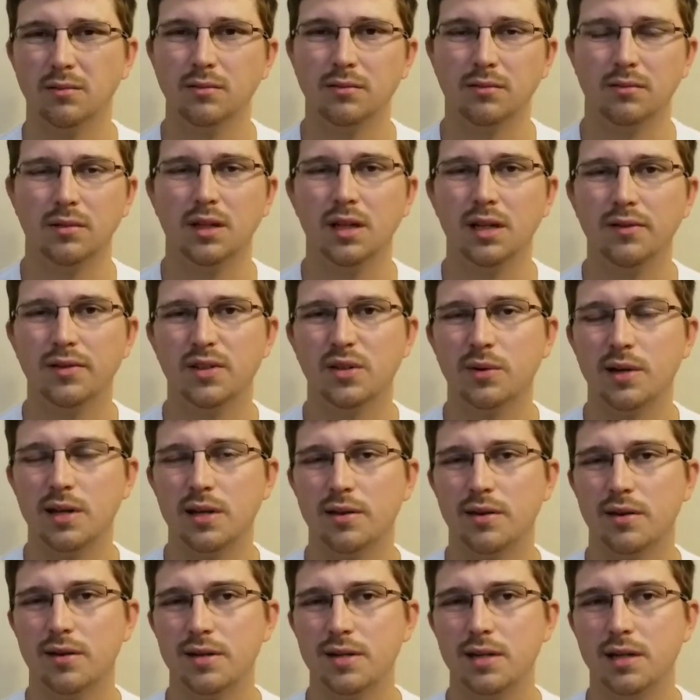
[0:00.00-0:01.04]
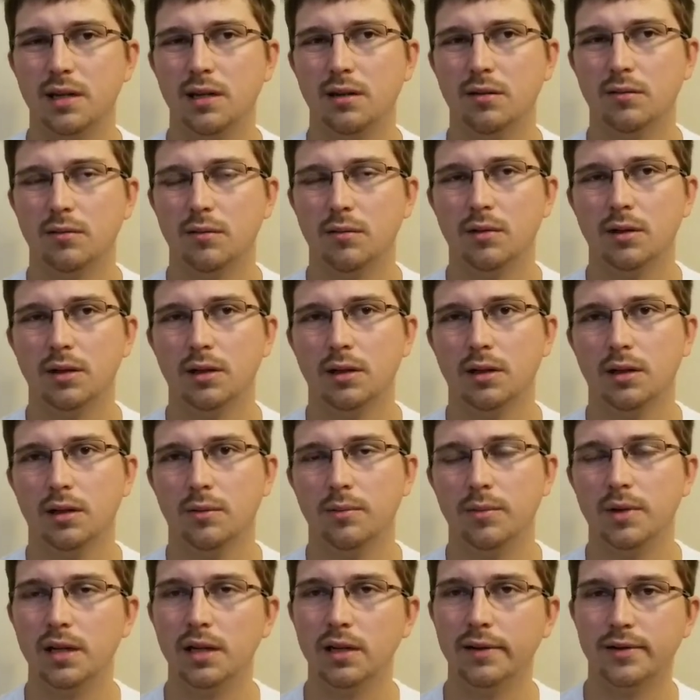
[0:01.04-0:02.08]
End of 2013,
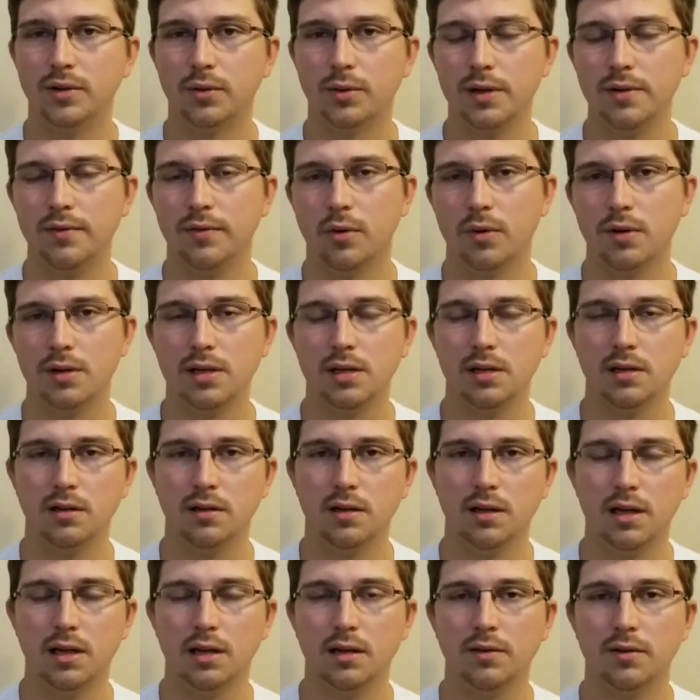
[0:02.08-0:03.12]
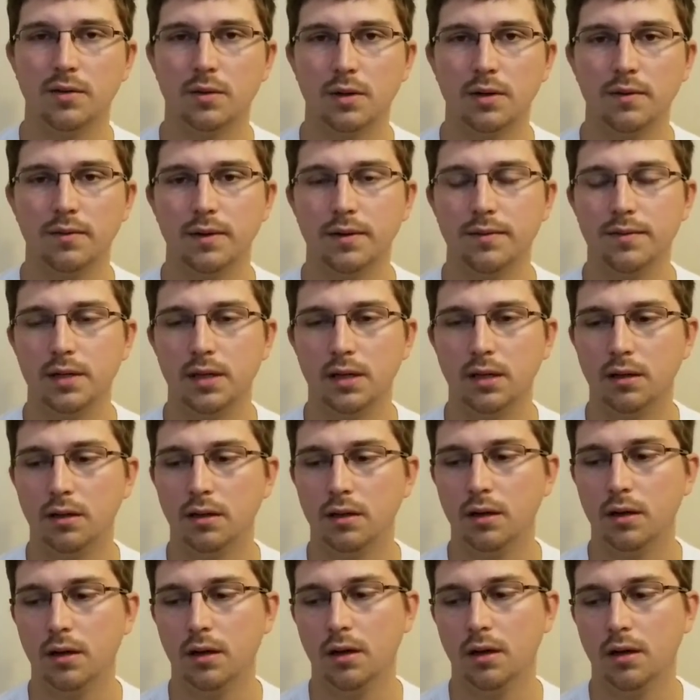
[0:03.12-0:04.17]
beginning of 2014 to the end of 2015.
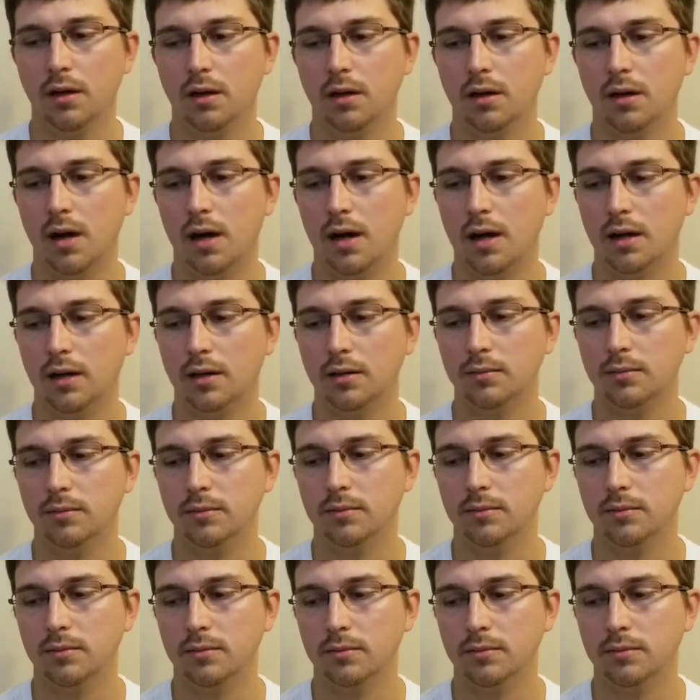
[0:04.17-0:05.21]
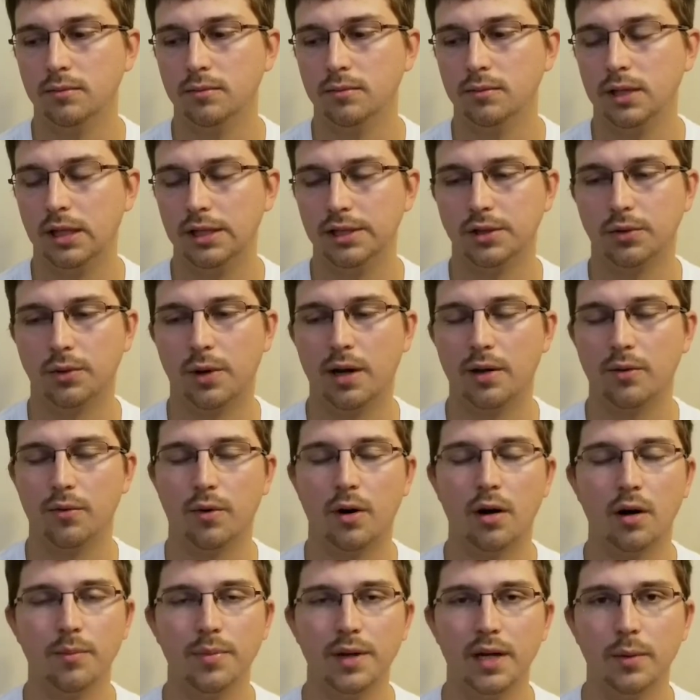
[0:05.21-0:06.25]
I was around the
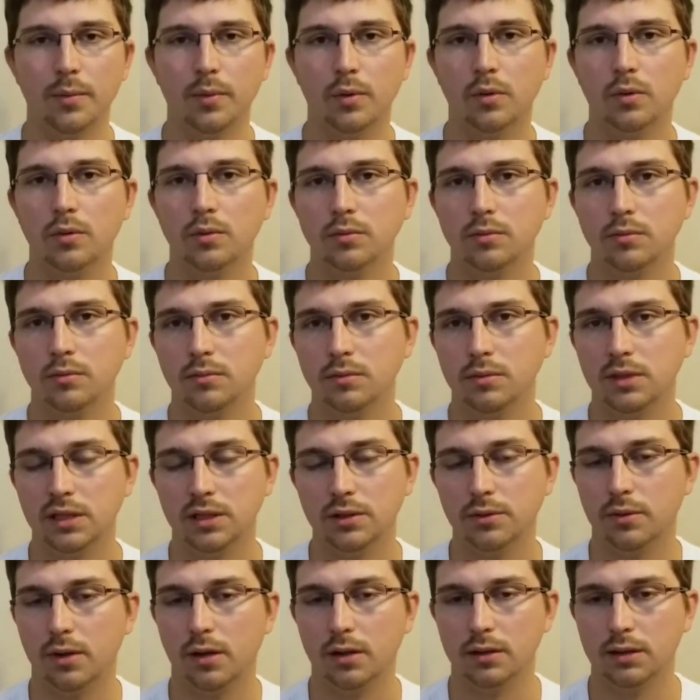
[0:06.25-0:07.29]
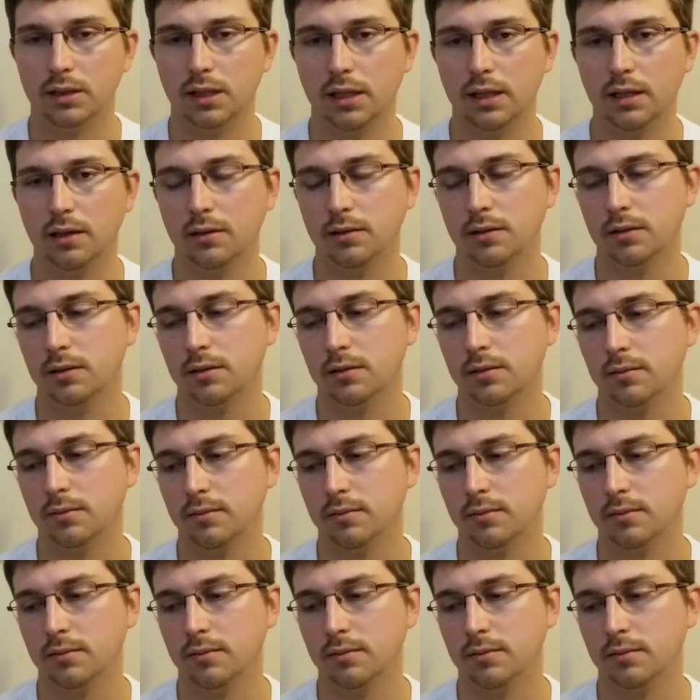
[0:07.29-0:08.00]
wrong people, did the wrong things.